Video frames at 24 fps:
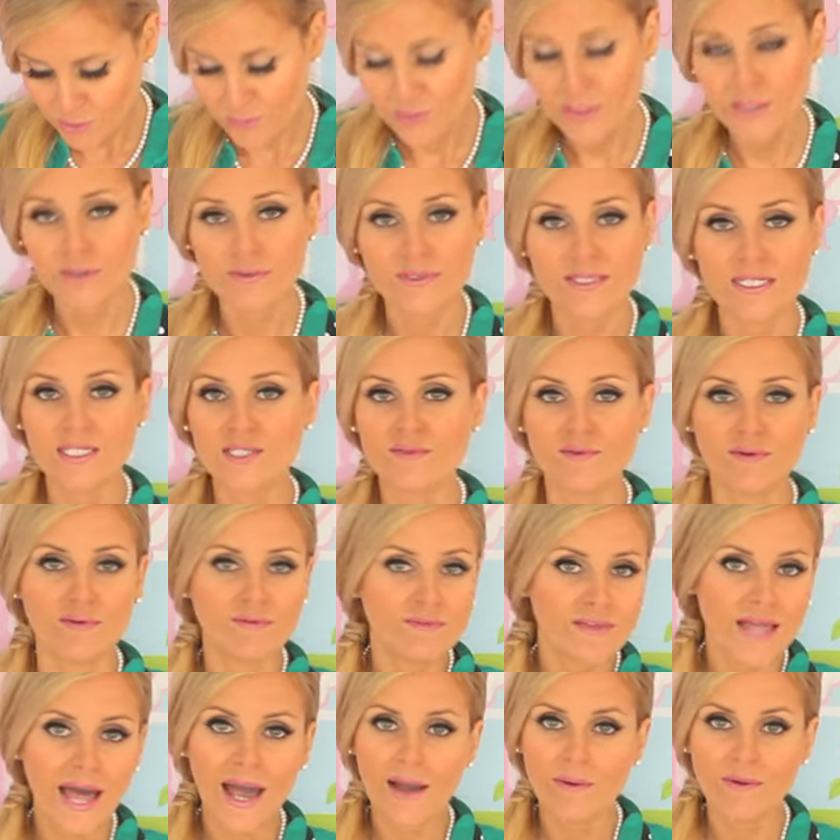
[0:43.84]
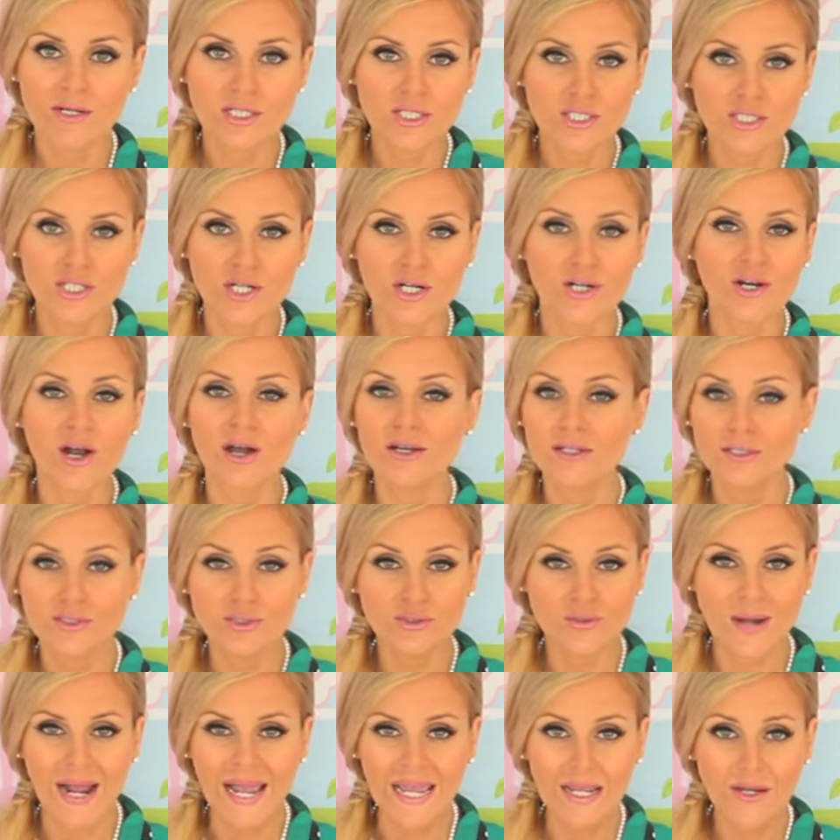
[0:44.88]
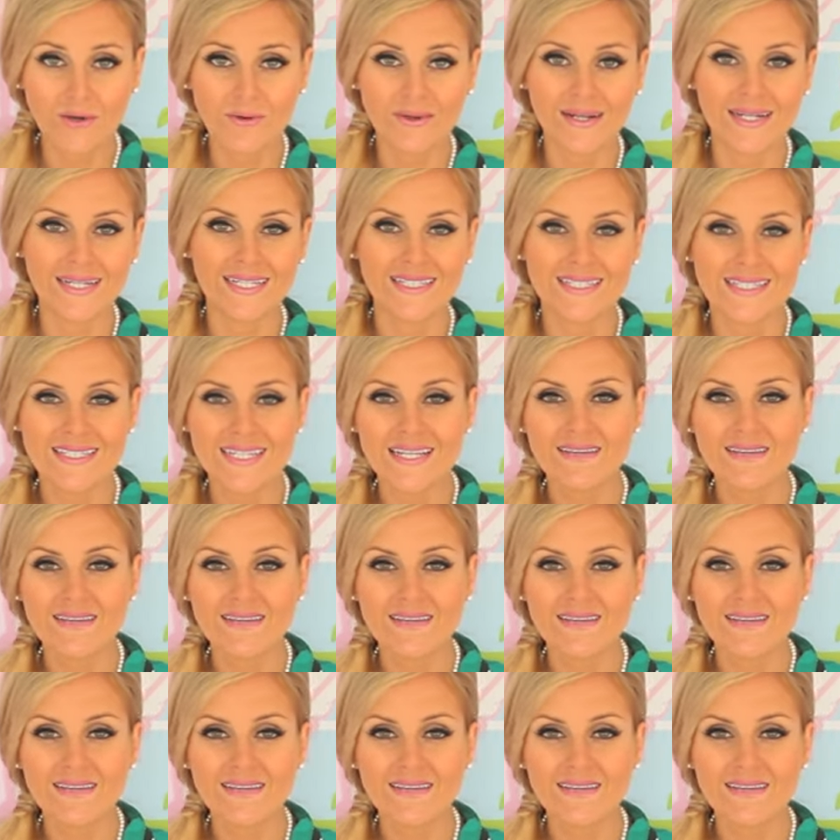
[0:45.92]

You can use these for flour, sugar, all your dry ingredients,